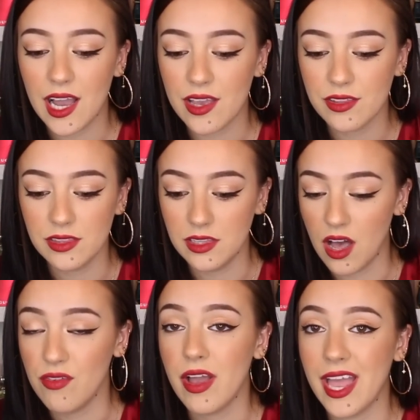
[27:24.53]
I
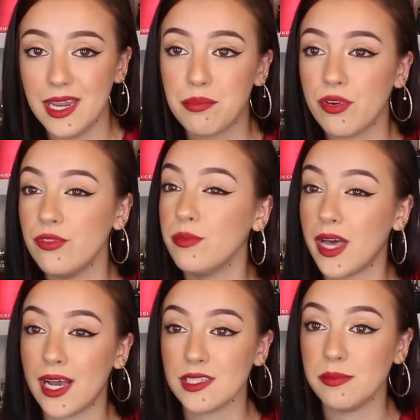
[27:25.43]
love any perfume
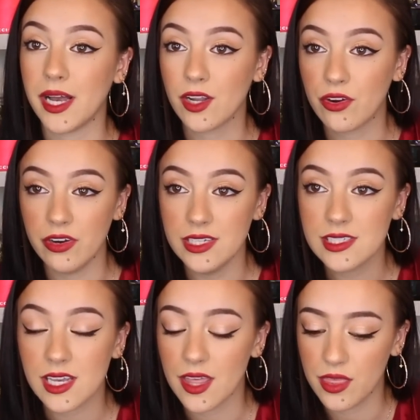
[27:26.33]
that has black
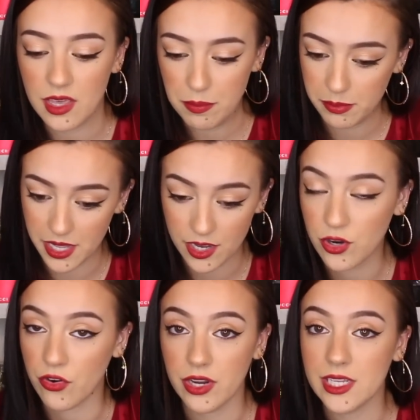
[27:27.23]
currant. I think black
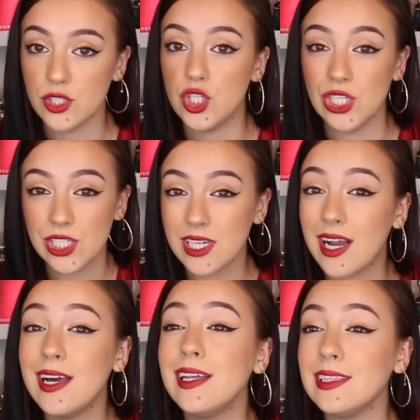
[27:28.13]
currant is just
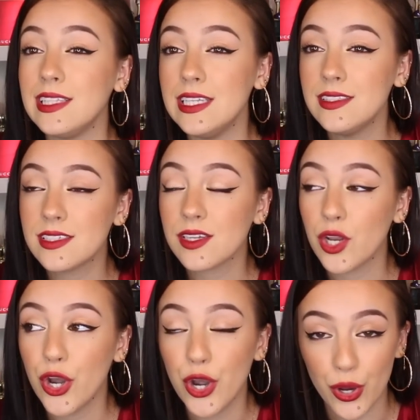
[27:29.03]
an elite
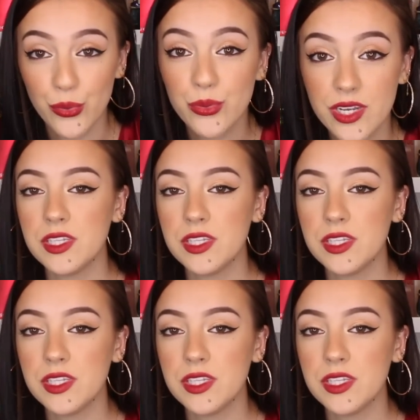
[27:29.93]
note.